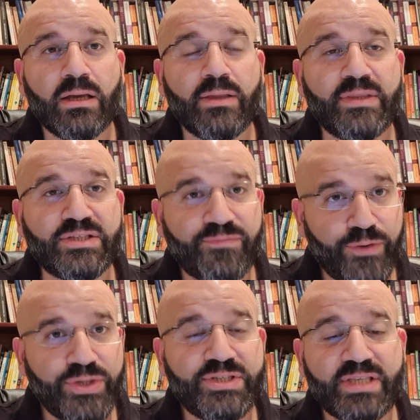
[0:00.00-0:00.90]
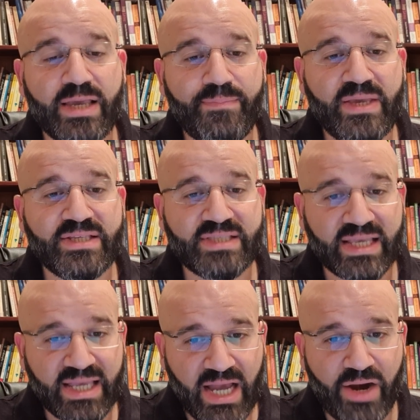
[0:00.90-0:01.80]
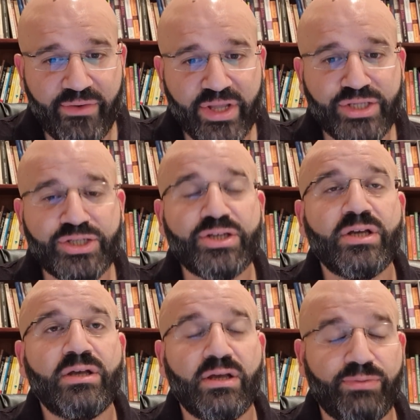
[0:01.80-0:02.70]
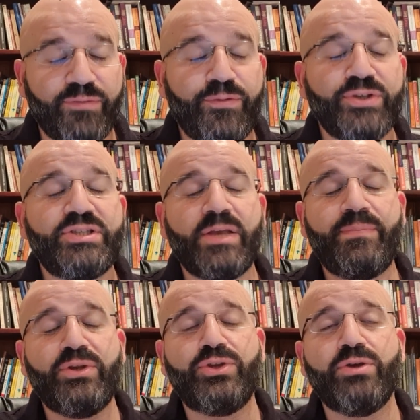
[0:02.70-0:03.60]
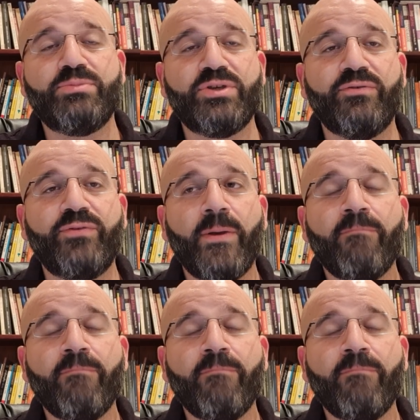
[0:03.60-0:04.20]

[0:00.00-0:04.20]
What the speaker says: is the courage, the first step in terms of